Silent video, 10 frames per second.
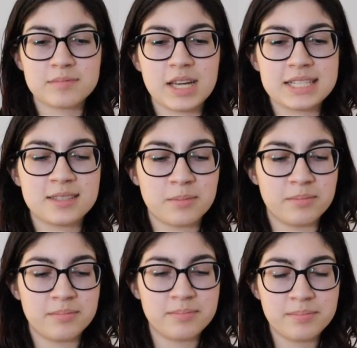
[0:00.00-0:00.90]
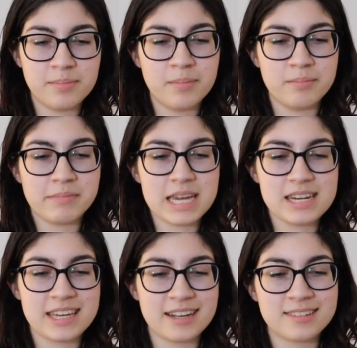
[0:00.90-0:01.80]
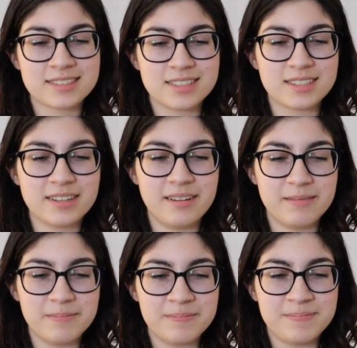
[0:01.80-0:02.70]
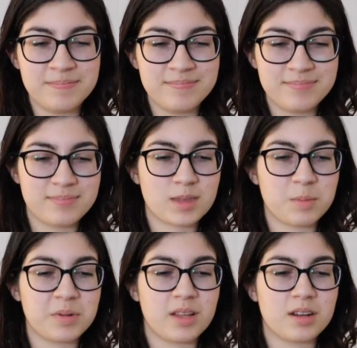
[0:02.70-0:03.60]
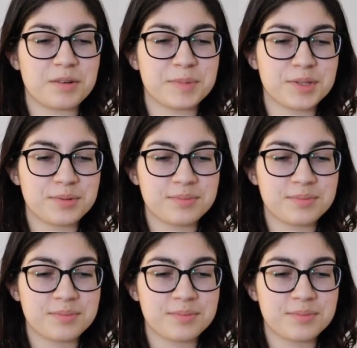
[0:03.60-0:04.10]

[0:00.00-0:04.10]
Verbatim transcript: That's a so... main character. Blood armor.